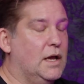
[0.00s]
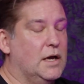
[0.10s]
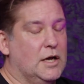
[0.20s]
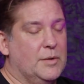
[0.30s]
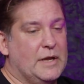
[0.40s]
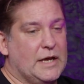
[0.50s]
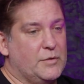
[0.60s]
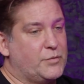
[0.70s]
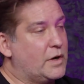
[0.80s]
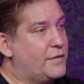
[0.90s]
um, and I
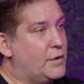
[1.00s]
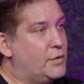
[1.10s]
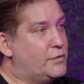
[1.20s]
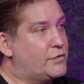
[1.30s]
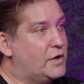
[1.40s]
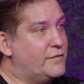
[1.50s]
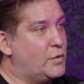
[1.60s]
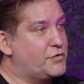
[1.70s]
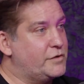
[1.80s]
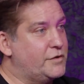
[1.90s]
was one of those,
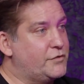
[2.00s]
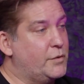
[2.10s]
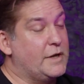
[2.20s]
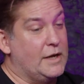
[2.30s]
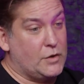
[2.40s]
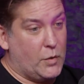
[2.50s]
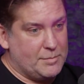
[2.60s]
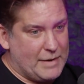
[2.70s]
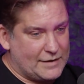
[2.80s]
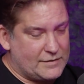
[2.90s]
unfortunately. So again,
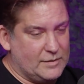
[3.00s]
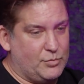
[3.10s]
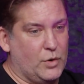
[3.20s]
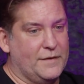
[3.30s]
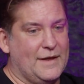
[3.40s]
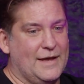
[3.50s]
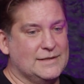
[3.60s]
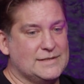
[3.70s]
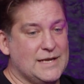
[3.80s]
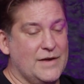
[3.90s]
going back to the point that
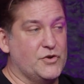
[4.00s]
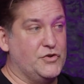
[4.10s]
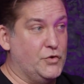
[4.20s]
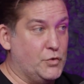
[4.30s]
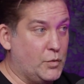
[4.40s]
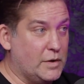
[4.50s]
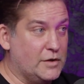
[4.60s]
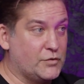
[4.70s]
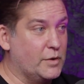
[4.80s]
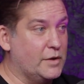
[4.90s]
it's never you;
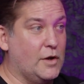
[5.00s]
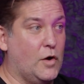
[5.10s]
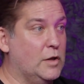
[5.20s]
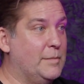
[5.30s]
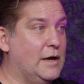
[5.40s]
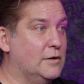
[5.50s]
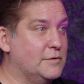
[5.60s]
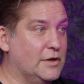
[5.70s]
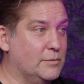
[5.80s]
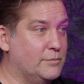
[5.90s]
it's really all about
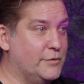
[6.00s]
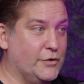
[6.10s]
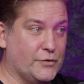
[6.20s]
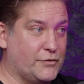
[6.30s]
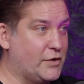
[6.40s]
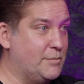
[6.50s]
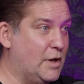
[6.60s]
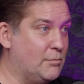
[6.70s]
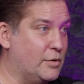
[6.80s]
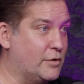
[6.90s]
you know you're some
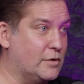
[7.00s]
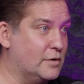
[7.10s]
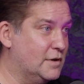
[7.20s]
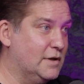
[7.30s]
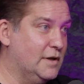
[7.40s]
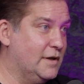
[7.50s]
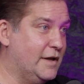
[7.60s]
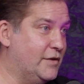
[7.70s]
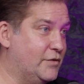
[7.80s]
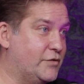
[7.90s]
number
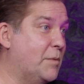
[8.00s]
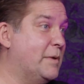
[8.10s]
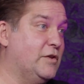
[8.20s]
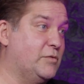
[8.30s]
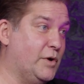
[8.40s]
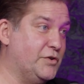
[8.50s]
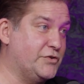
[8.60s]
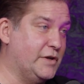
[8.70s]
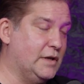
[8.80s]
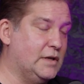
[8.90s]
in somebody's
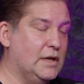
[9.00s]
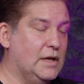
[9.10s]
spreadsheet,